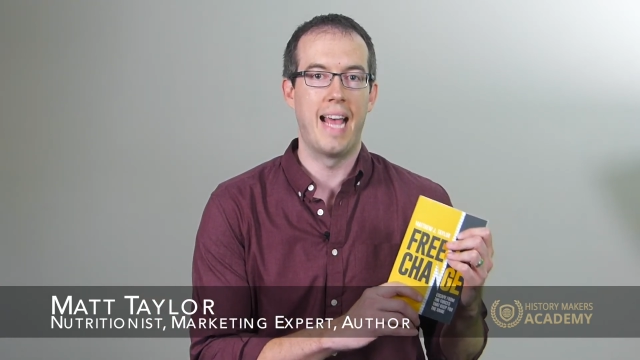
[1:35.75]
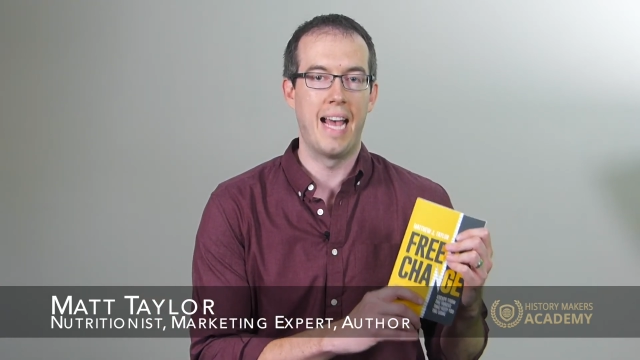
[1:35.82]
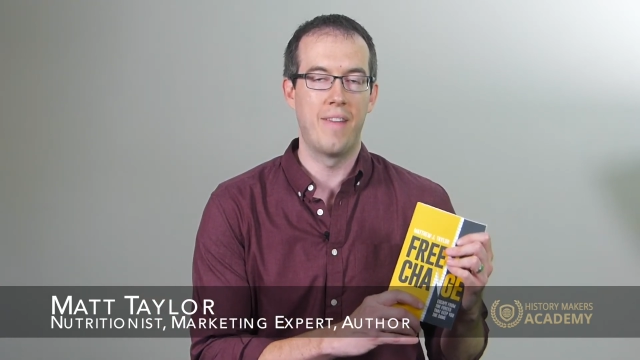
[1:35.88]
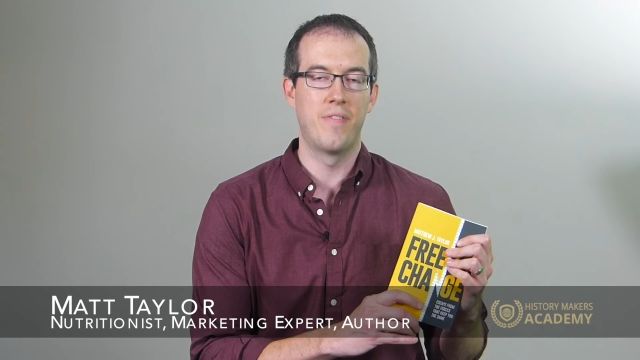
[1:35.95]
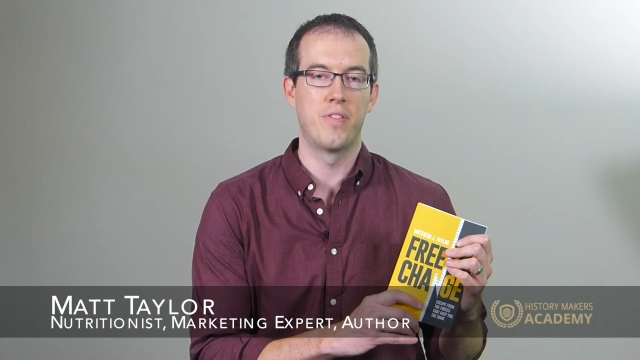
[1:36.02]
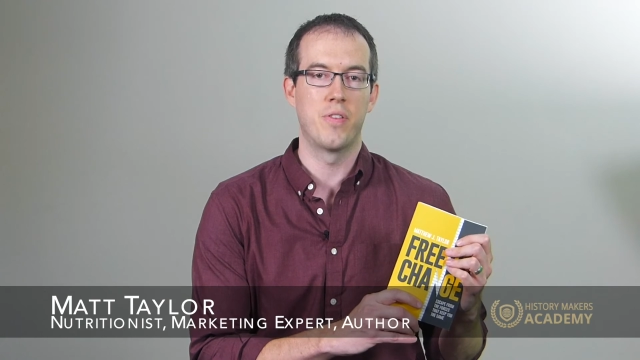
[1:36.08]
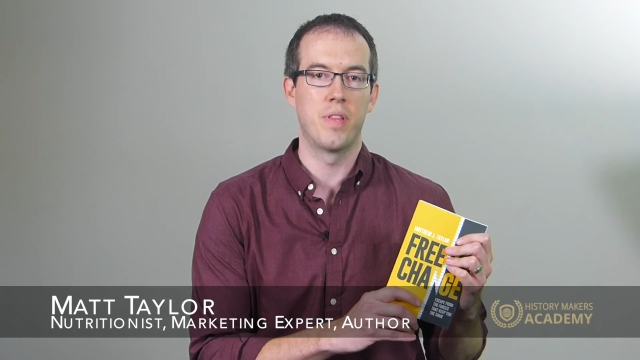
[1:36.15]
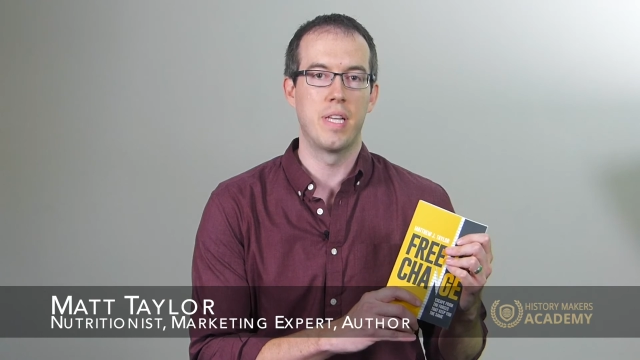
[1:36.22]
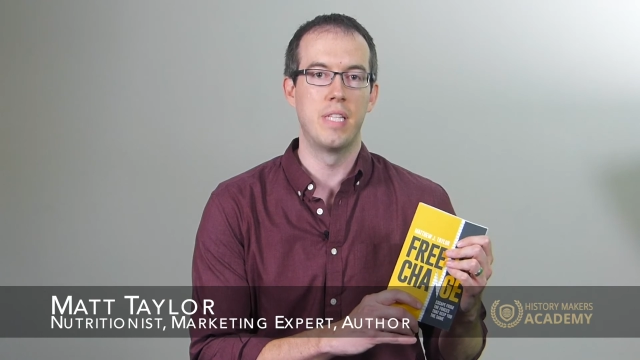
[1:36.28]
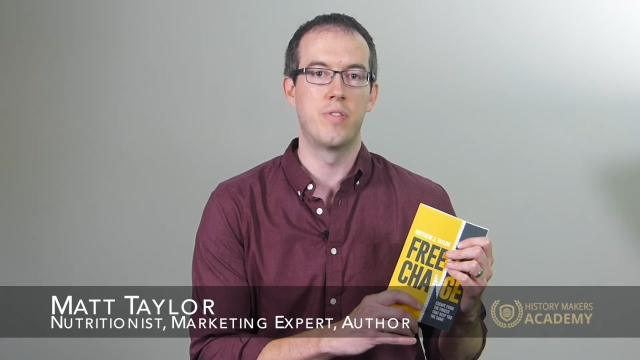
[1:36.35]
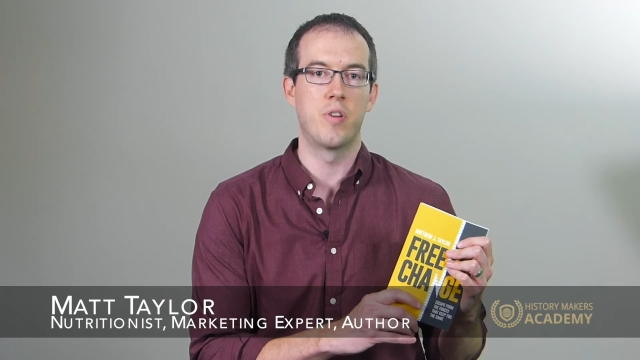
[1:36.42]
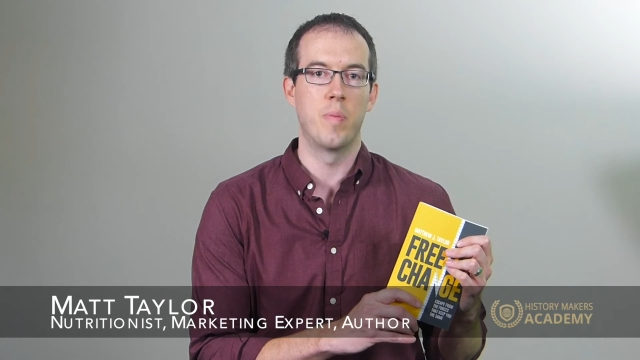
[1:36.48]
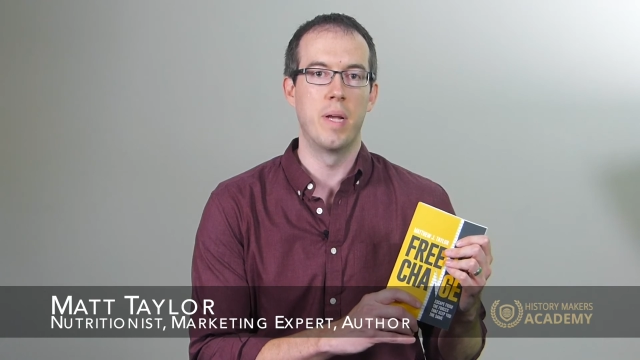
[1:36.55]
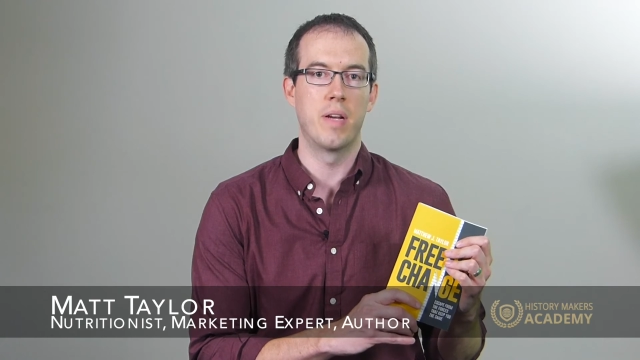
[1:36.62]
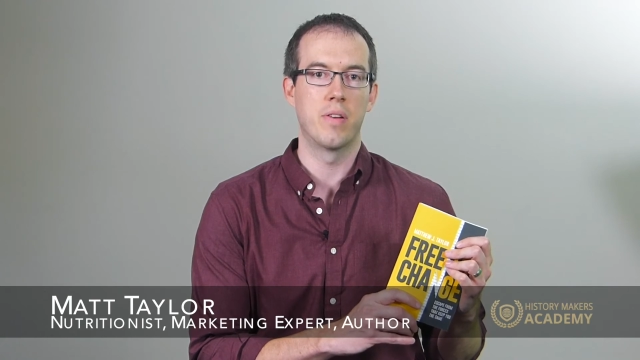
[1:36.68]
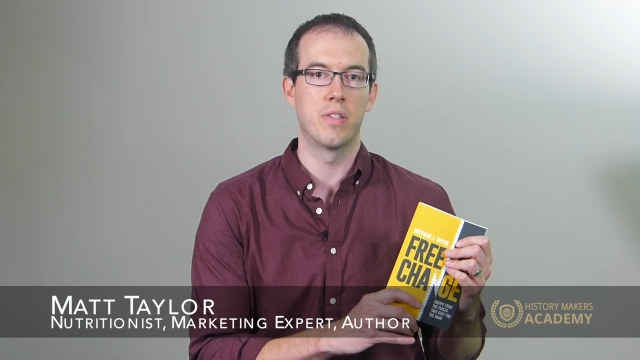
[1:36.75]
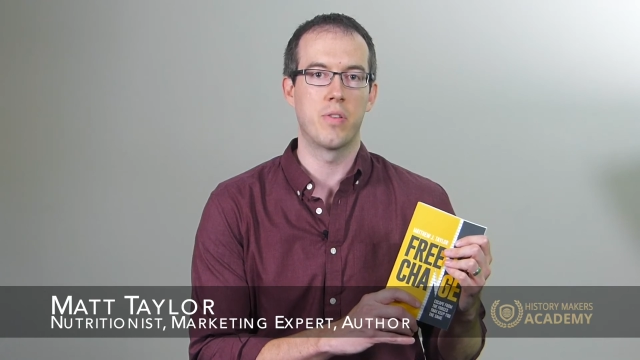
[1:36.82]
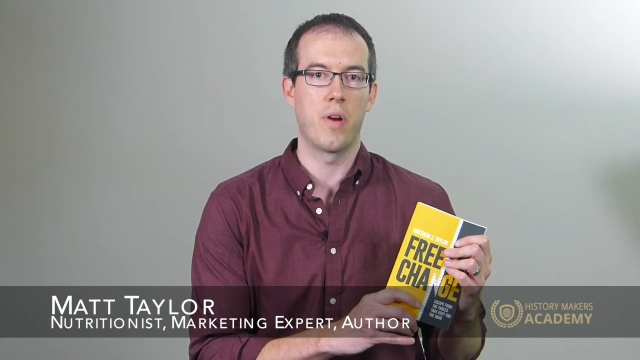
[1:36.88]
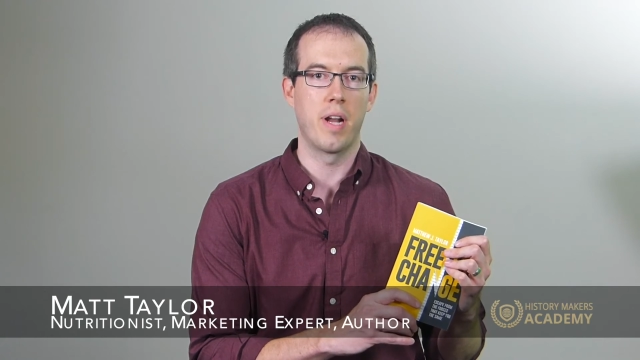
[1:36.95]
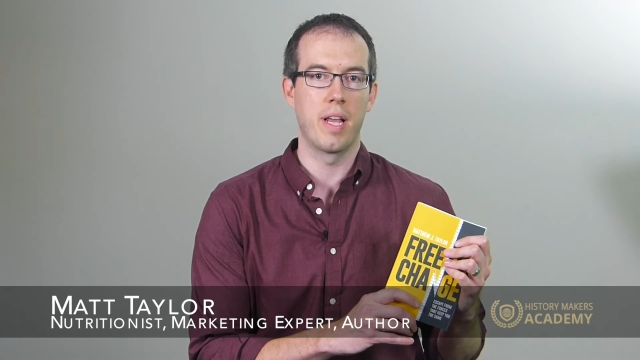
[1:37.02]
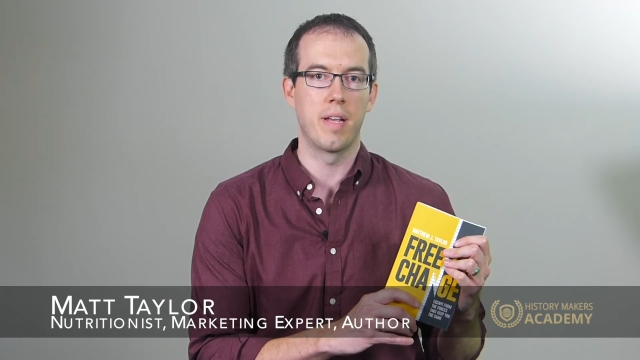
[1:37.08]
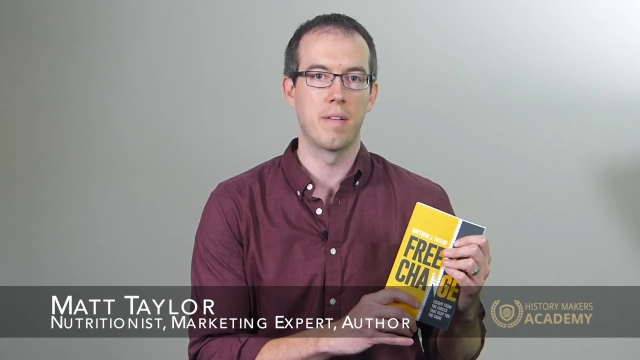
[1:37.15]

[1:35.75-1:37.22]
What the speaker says: after the History Makers training.